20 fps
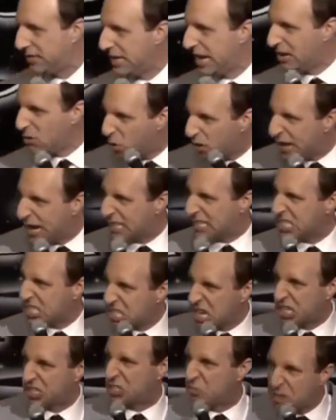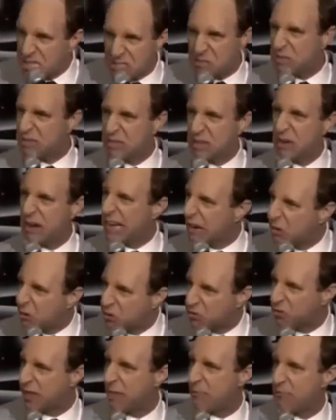See that? All of that discussion. Once, you know, I got to
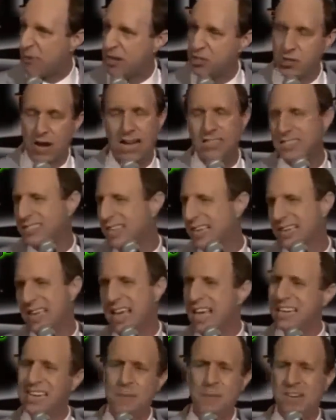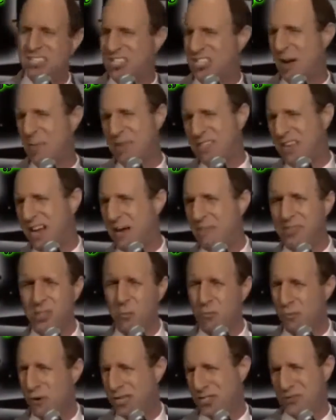go through that pressure. I just like, give me the summertime.
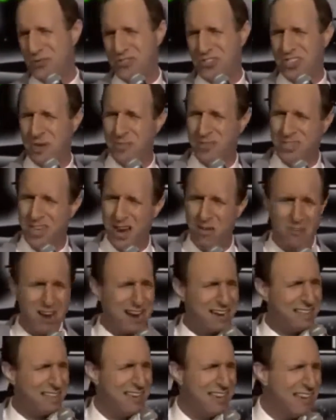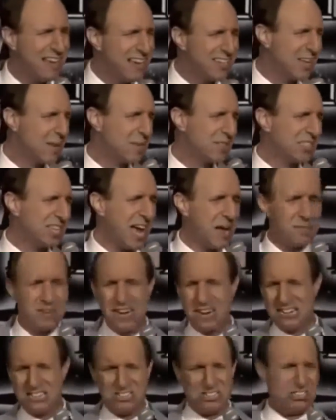There's no pressure in the summertime, right? Summertime,
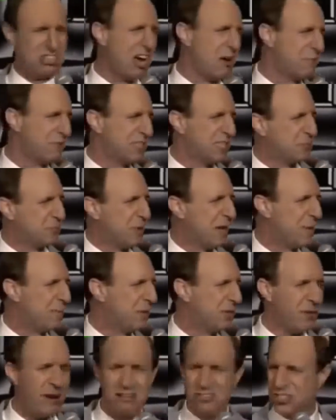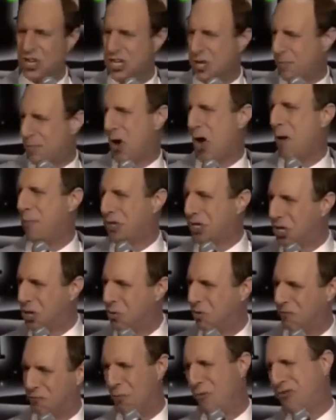you're not inside with these people. You're outside, you're
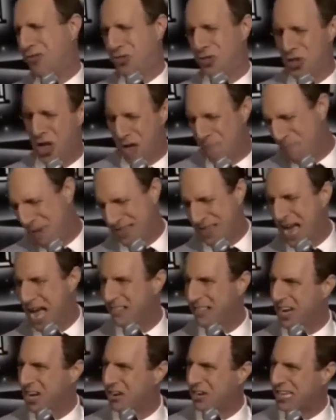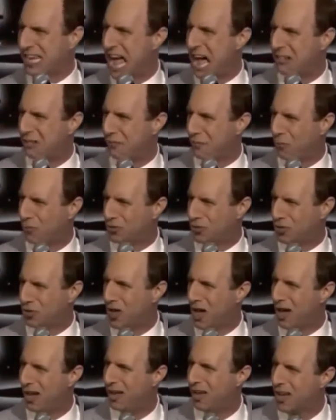barbecuing. 4th of July, best holiday on the calendar, 4th of
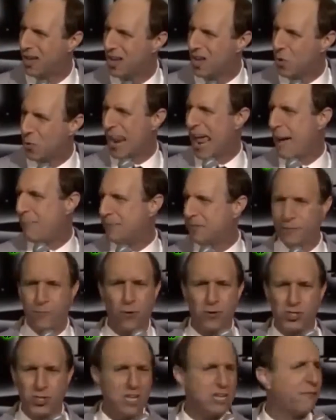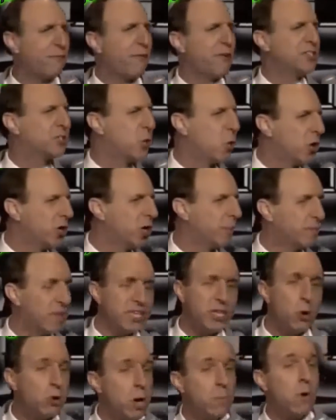July. What happens on 4th of July? Your friends call you up.
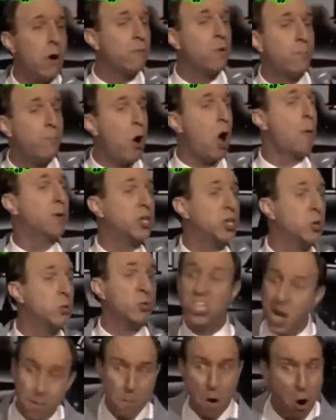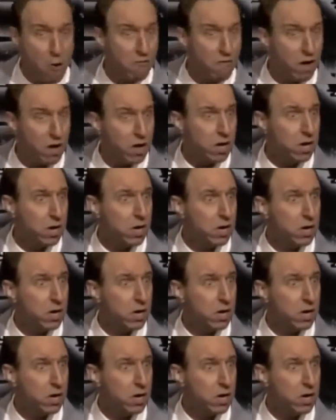Like, yo, come over, we're barbecuing. Come over.